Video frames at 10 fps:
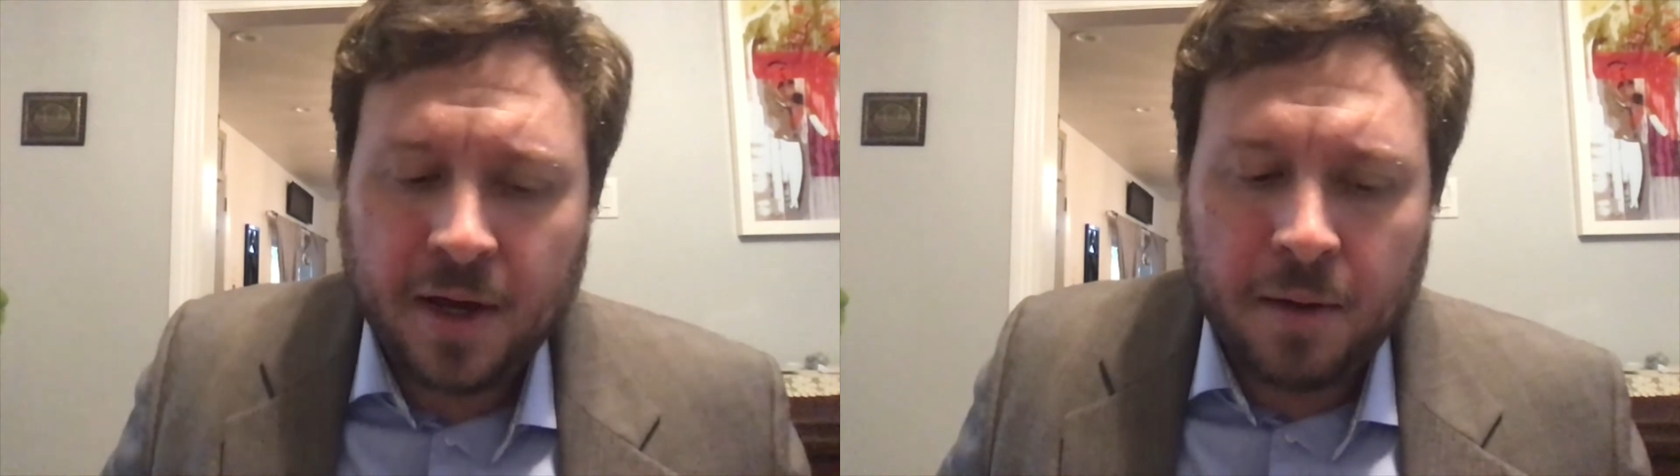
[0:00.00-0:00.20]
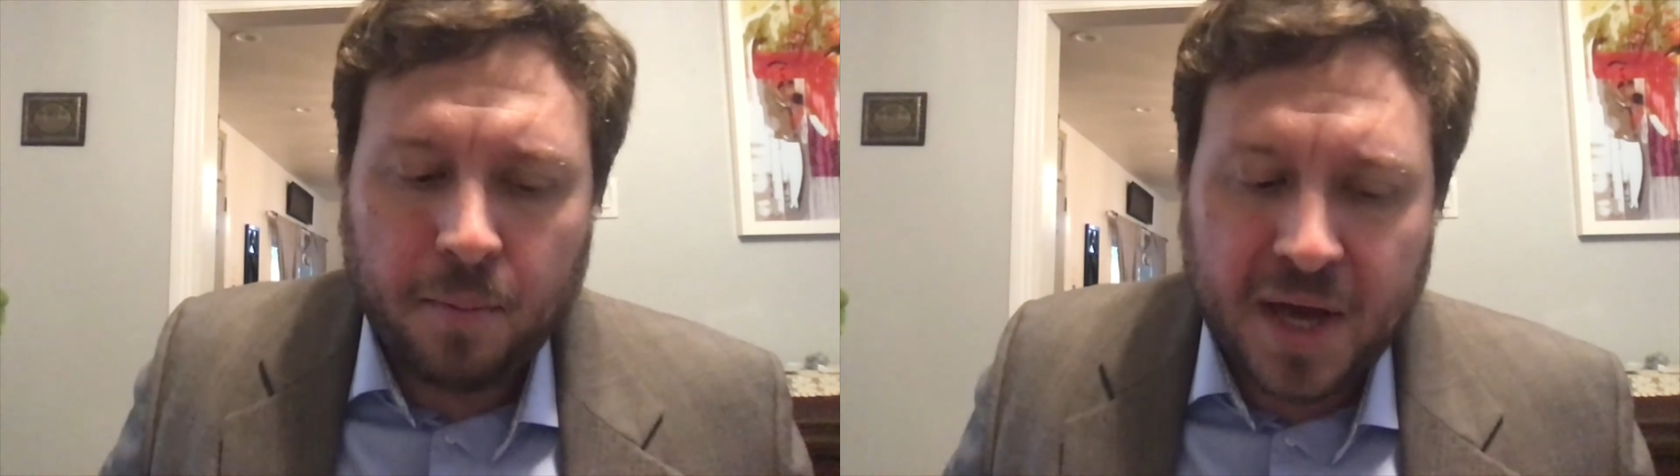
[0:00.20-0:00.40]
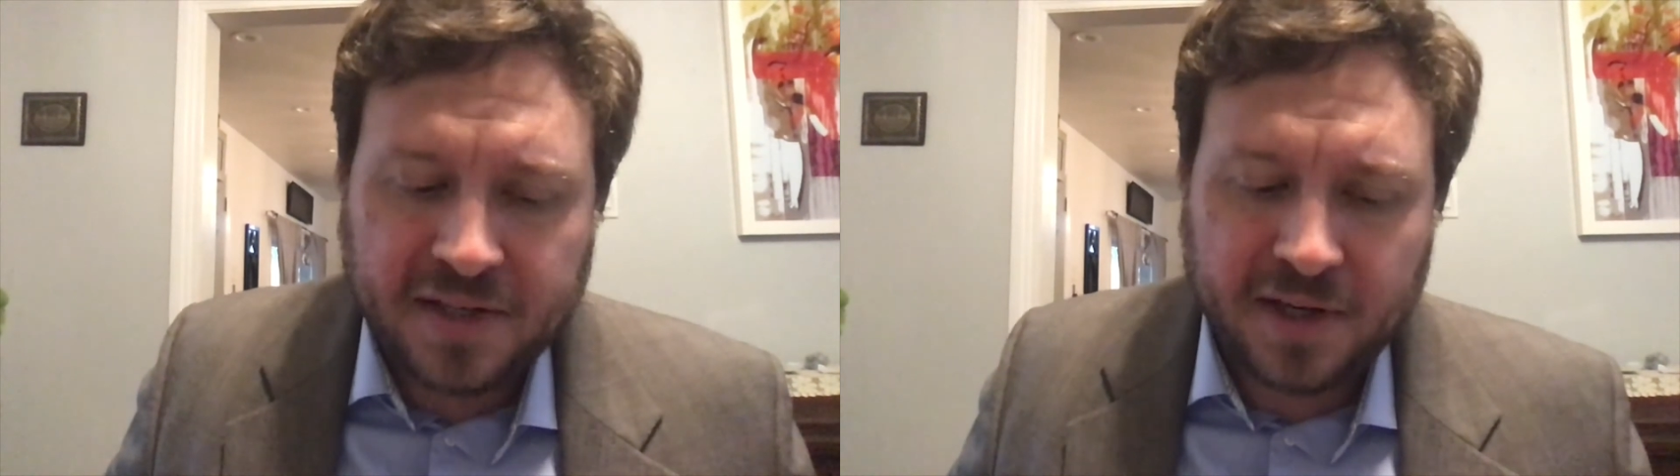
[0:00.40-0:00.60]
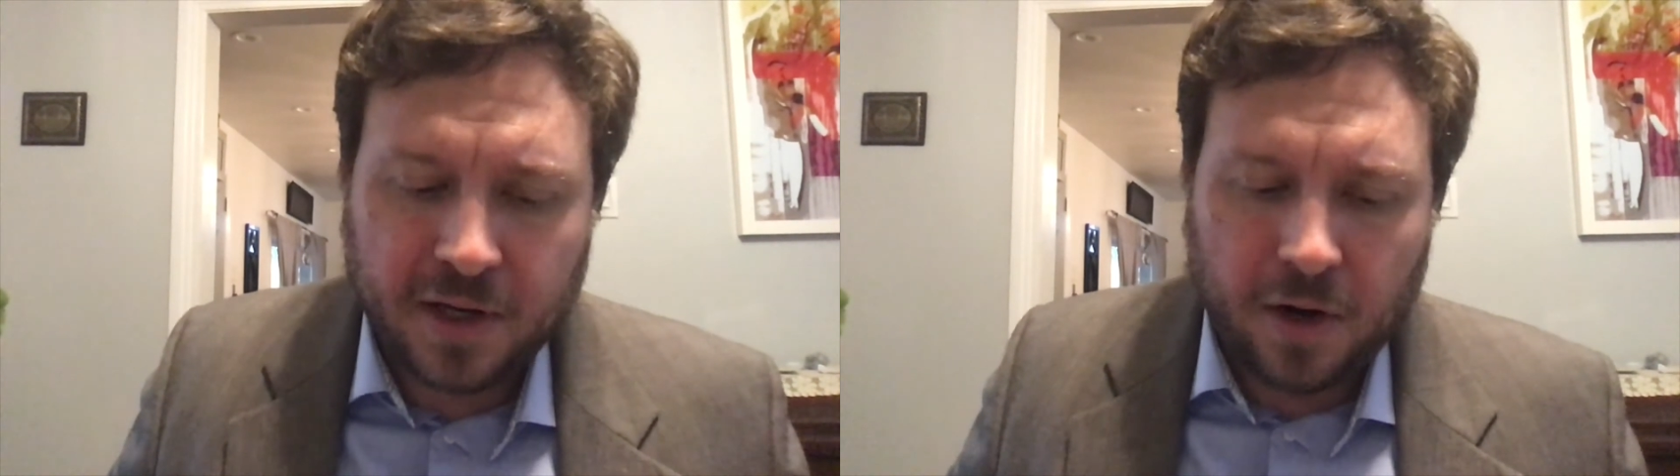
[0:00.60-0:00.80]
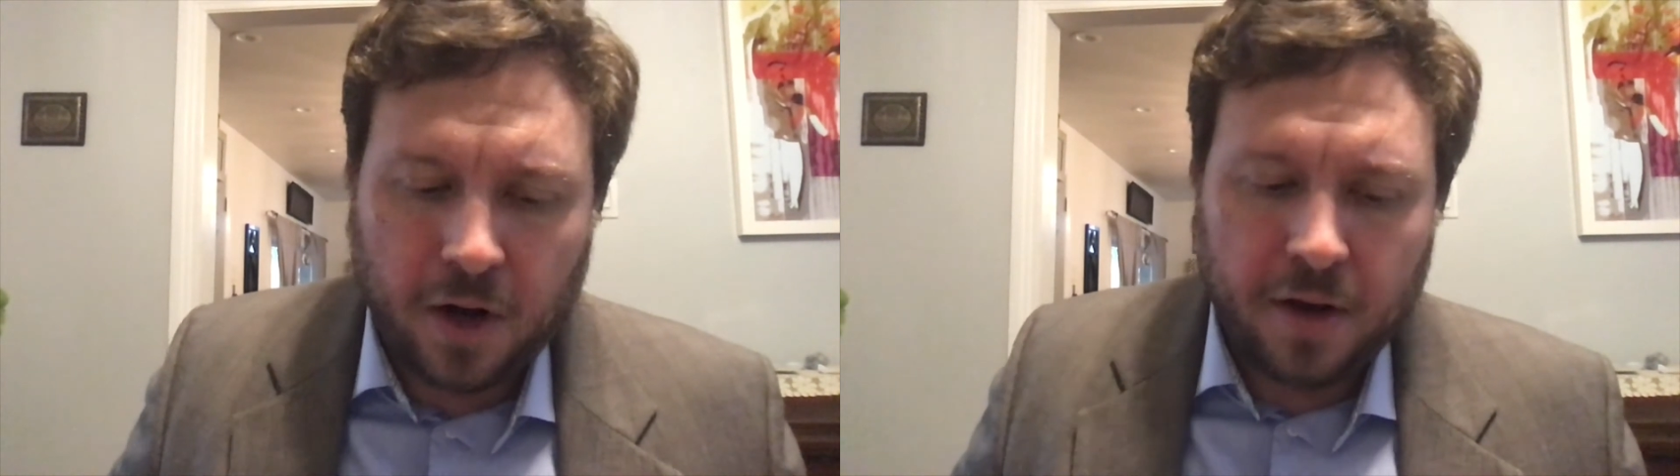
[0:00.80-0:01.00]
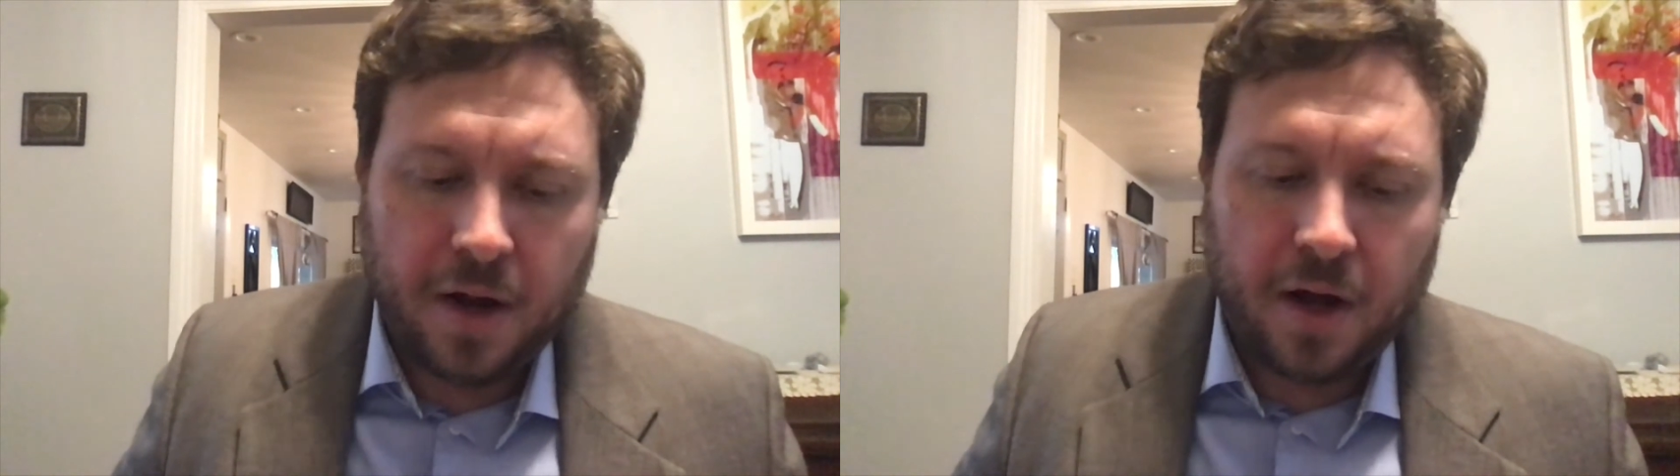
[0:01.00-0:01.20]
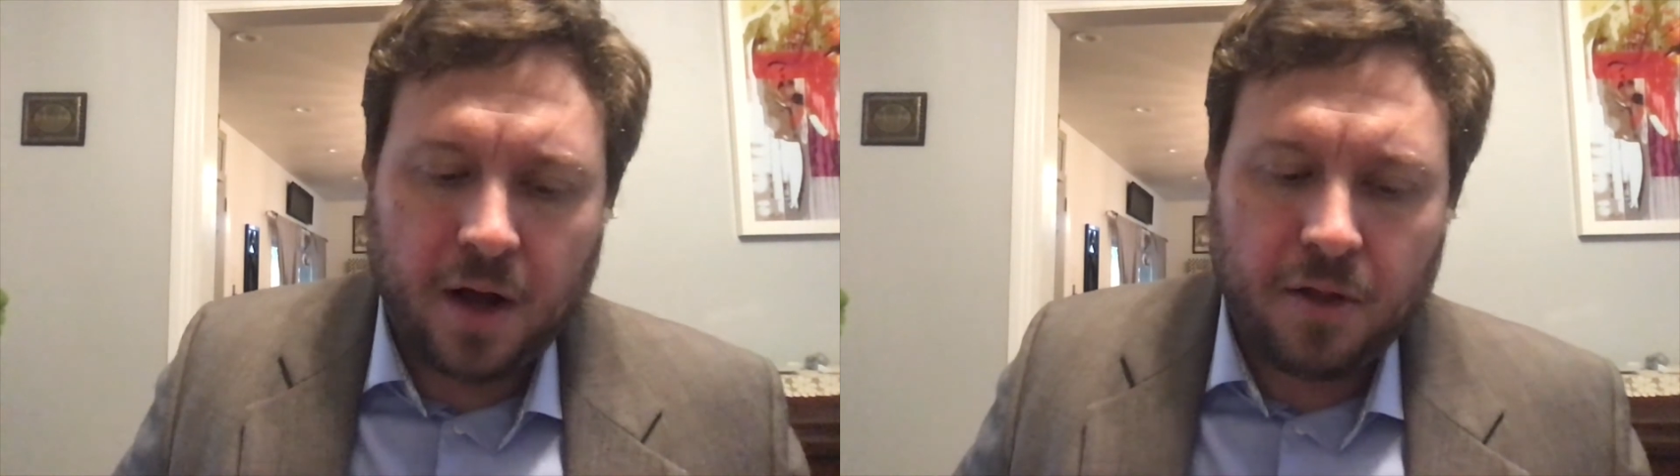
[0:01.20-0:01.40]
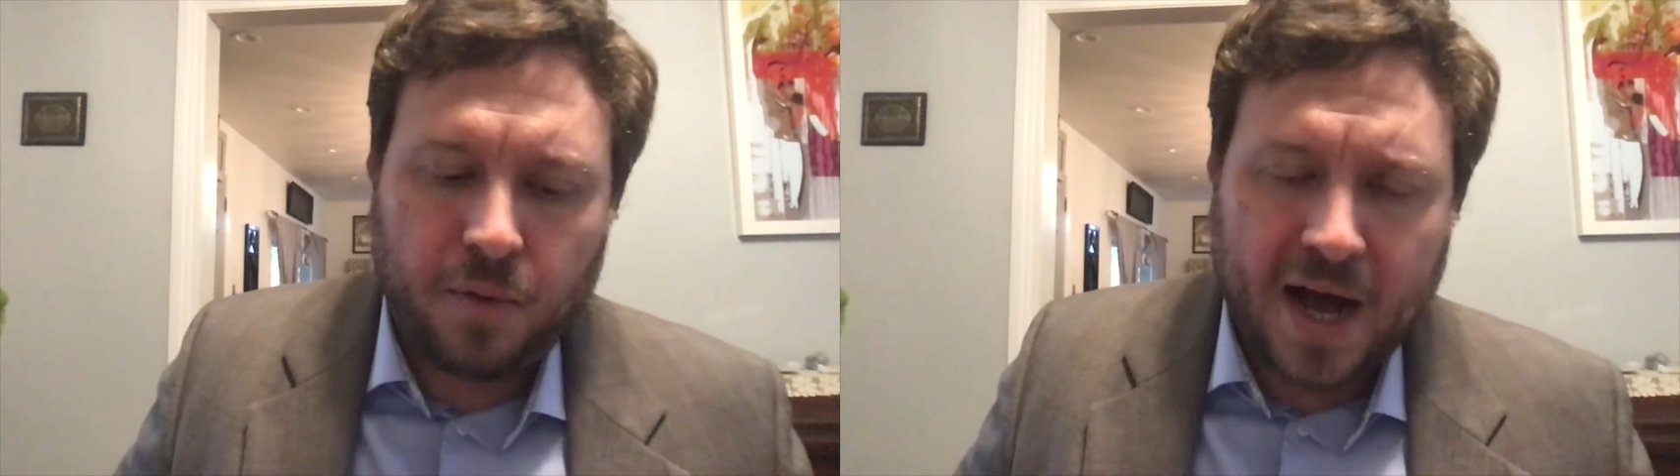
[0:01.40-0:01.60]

basing it on the